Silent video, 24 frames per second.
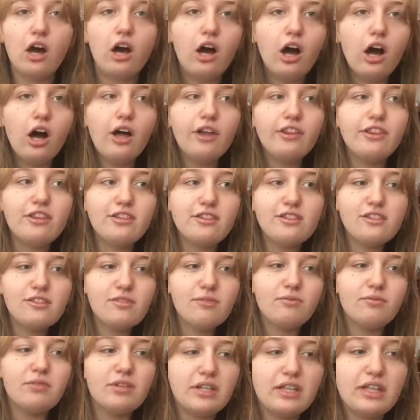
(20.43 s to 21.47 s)
Uh, this is a
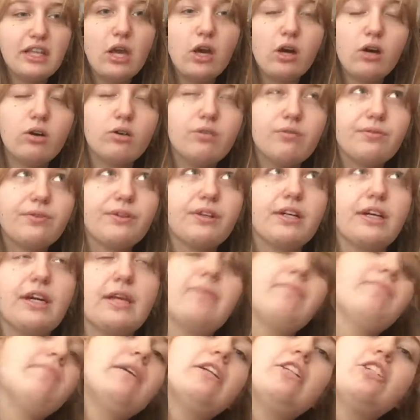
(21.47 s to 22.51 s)
really over
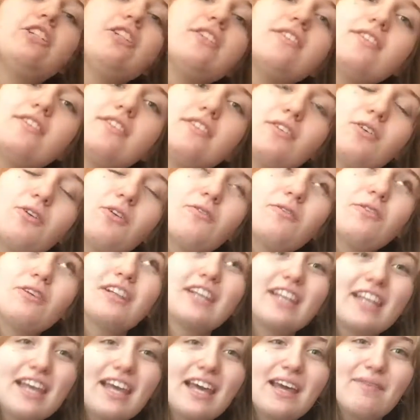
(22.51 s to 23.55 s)
ambitious,
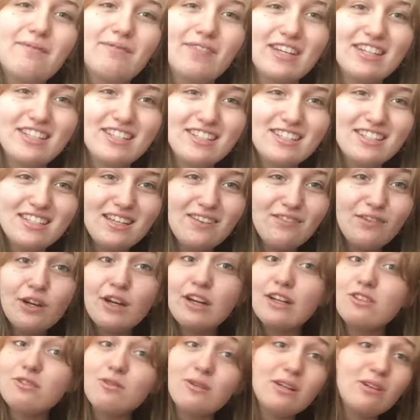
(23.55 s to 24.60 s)
overly ambitious TBR
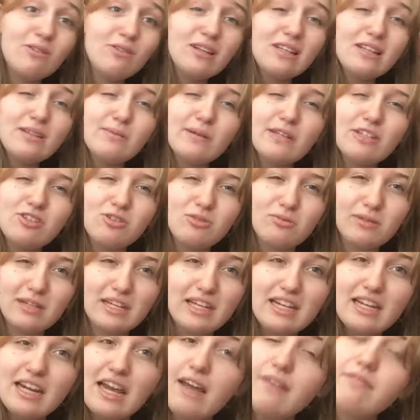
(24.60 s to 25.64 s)
and so I don't expect to
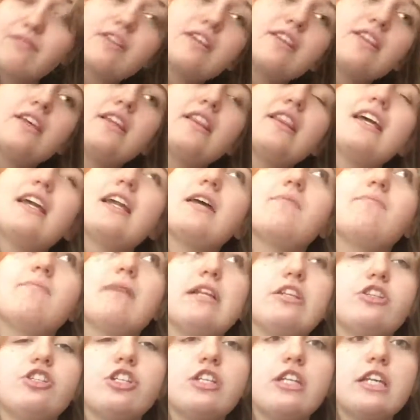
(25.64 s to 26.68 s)
read everything that I
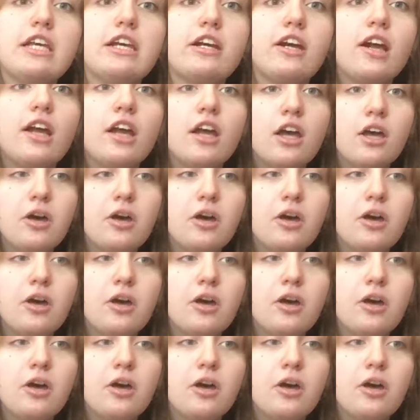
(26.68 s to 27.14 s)
mention here,